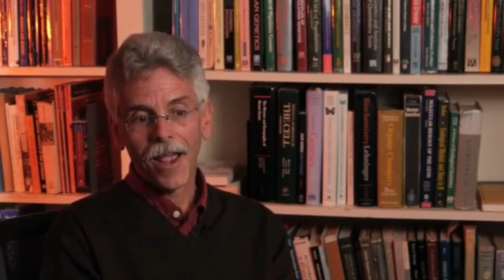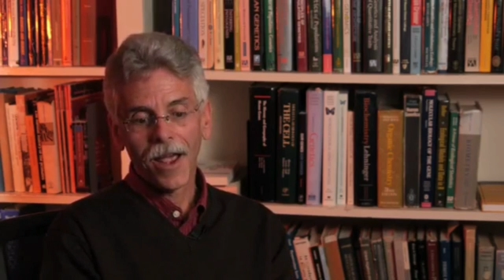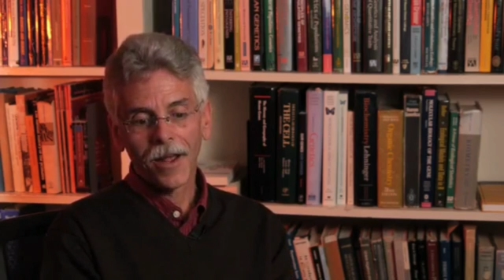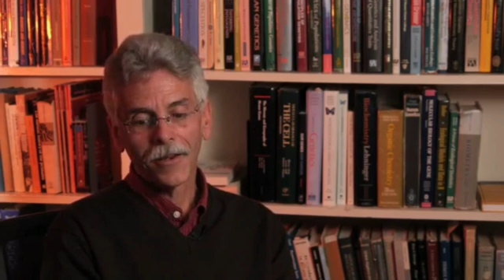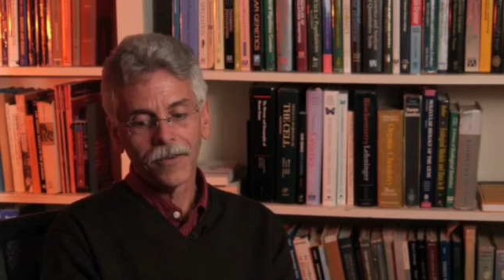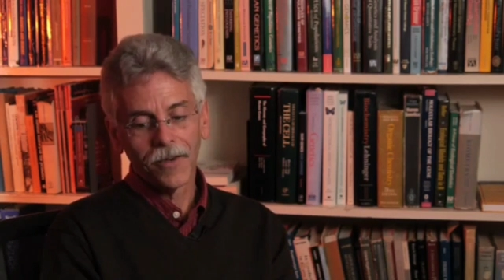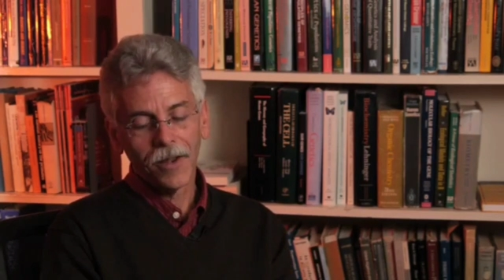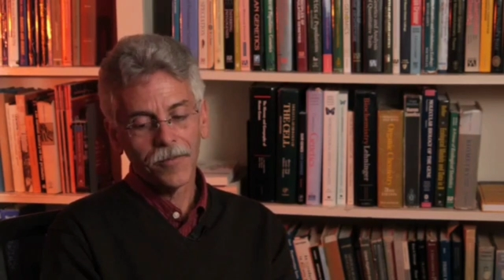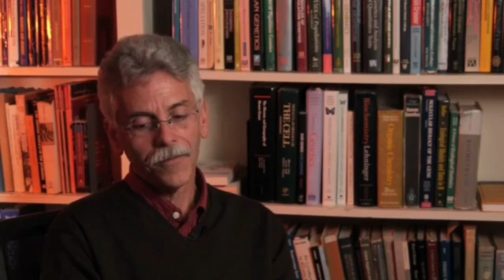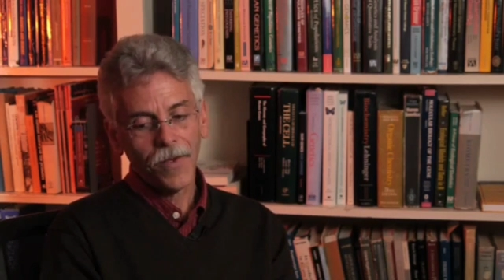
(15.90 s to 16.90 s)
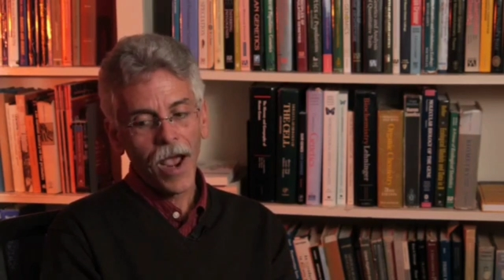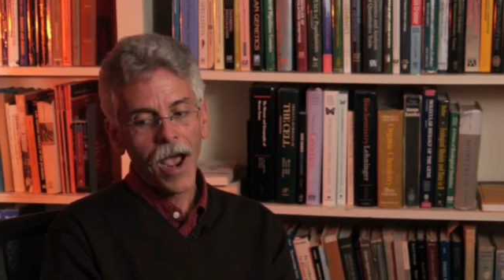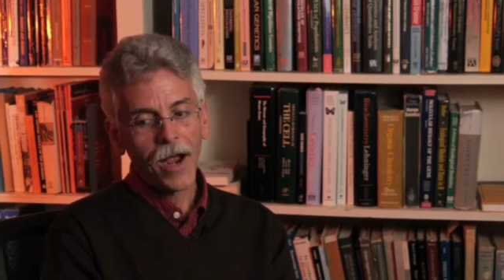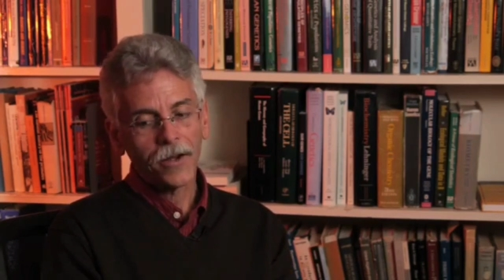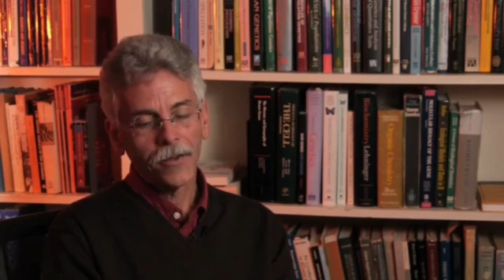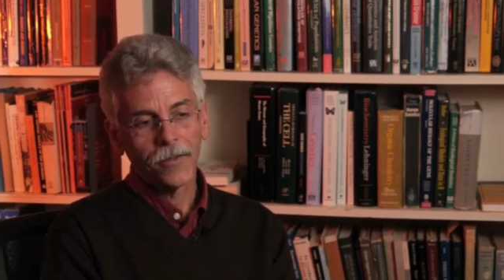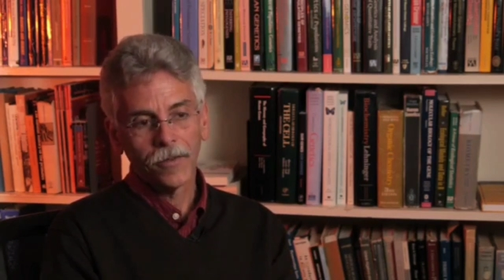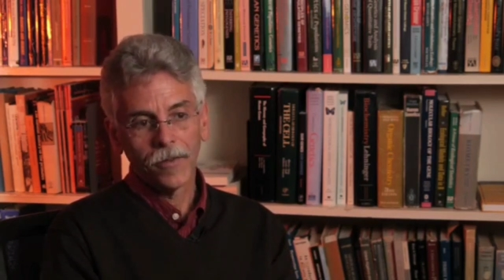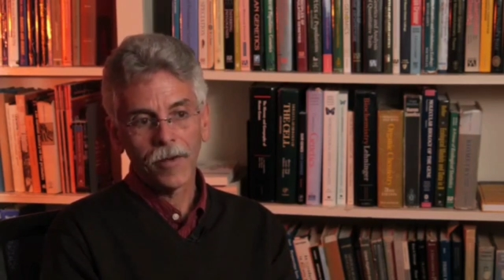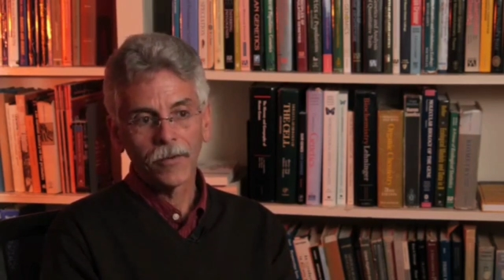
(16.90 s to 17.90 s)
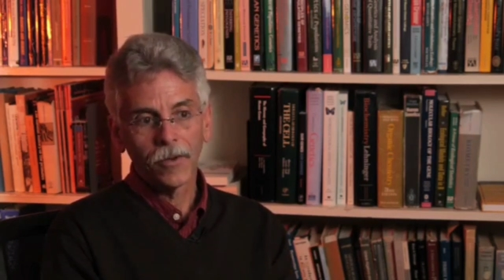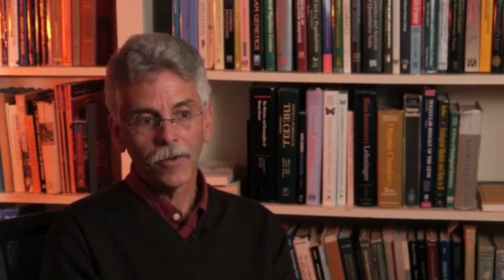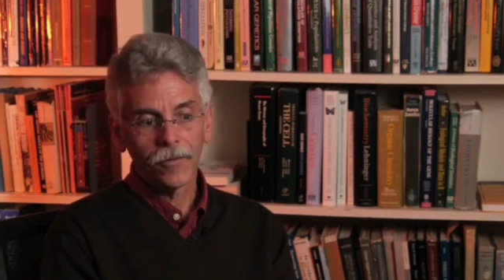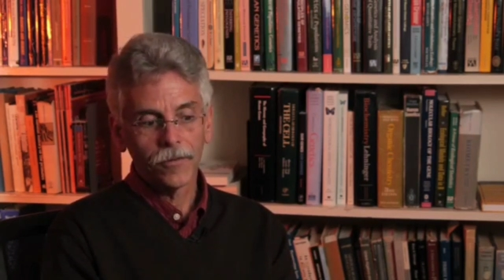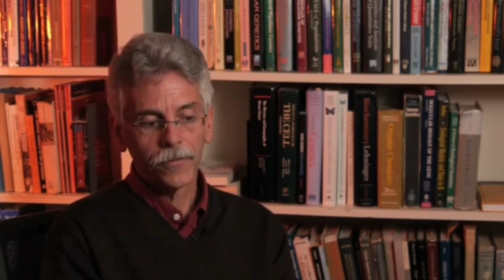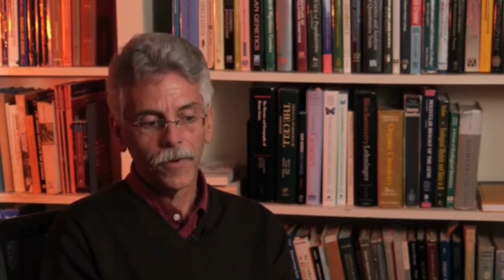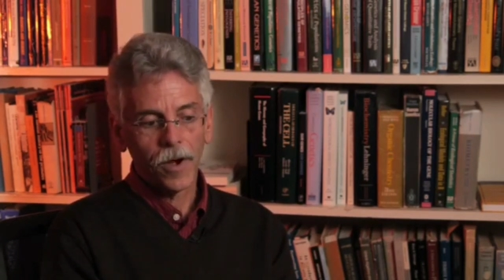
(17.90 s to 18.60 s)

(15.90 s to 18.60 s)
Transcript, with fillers: And in fact, at the level of,